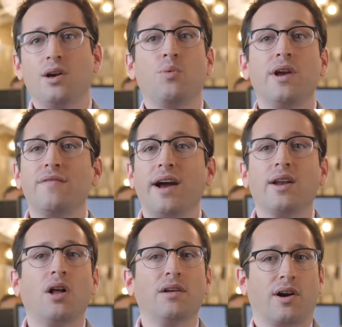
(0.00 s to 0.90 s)
We invite
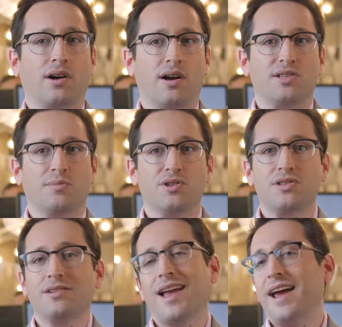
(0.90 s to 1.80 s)
all of our
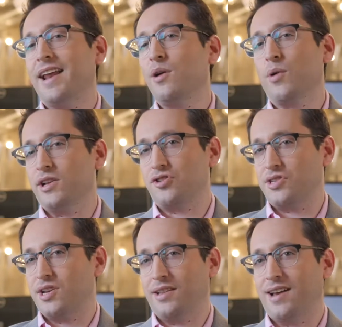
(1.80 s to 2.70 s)
customers and anyone
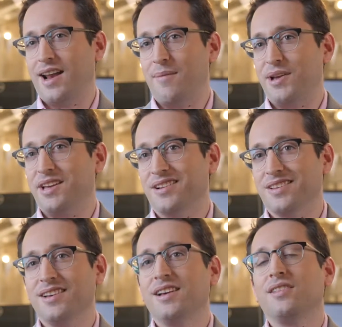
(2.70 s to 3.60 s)
interested in Dynamic
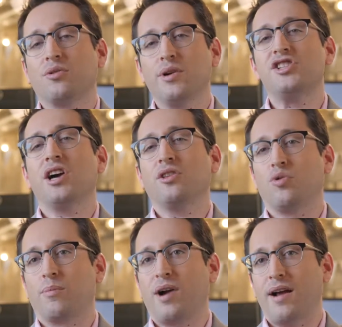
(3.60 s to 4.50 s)
Yield to reach out
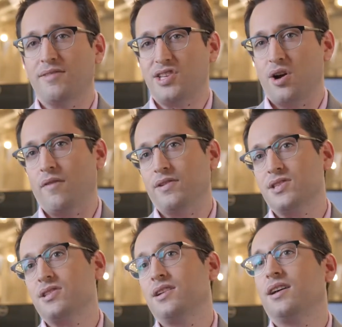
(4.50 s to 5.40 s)
to our privacy office